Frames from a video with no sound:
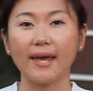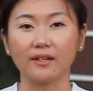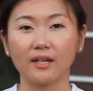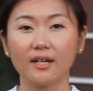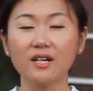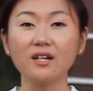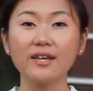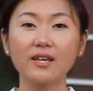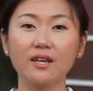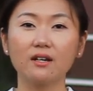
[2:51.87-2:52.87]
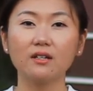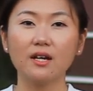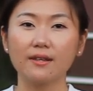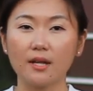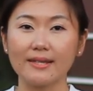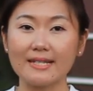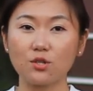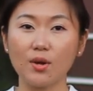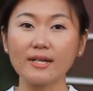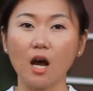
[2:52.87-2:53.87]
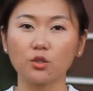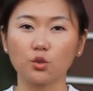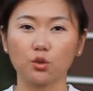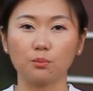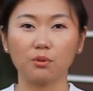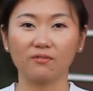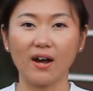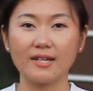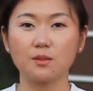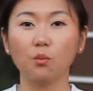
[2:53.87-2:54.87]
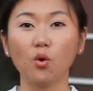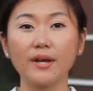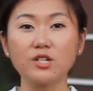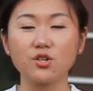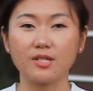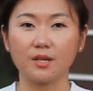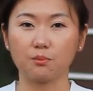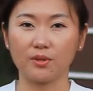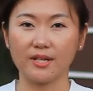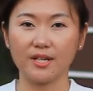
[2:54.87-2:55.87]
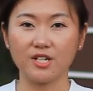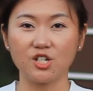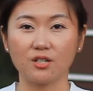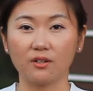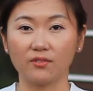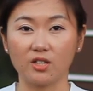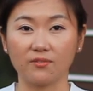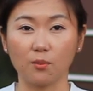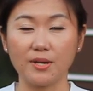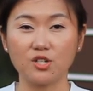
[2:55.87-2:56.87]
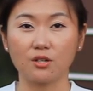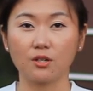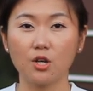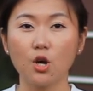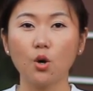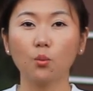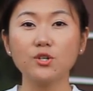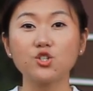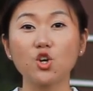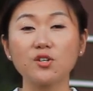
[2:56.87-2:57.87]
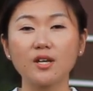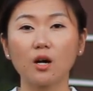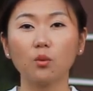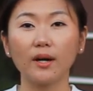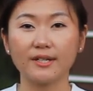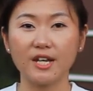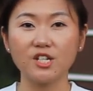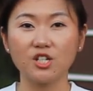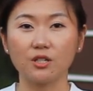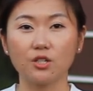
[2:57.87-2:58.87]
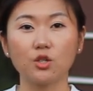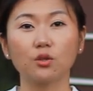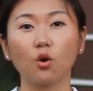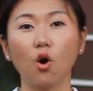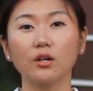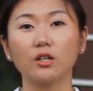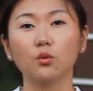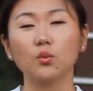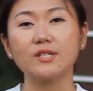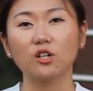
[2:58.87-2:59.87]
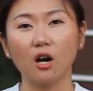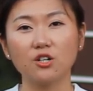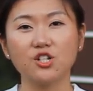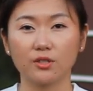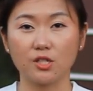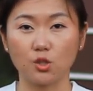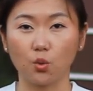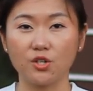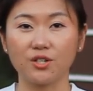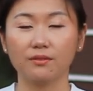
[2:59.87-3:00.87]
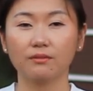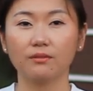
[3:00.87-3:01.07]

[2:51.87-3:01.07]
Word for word: And clearly here, the strain contour provides more interesting presentation of the deformation, which draws our attention to the corner with large distortion.